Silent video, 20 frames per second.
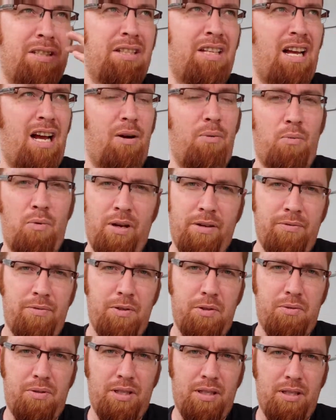to that one
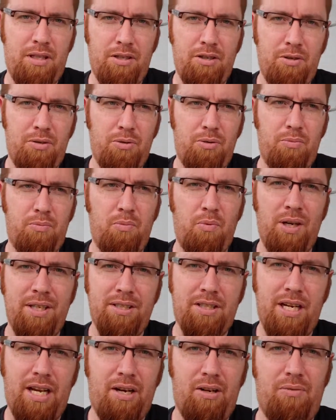view thing, the new one
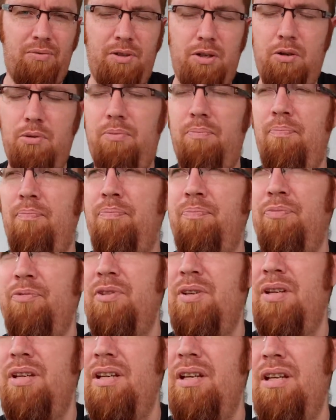channel view.
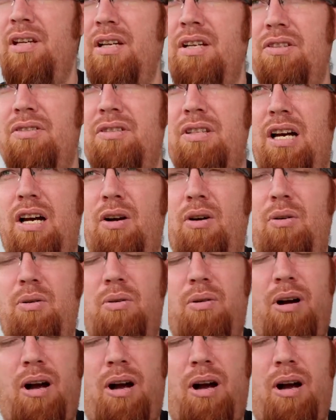So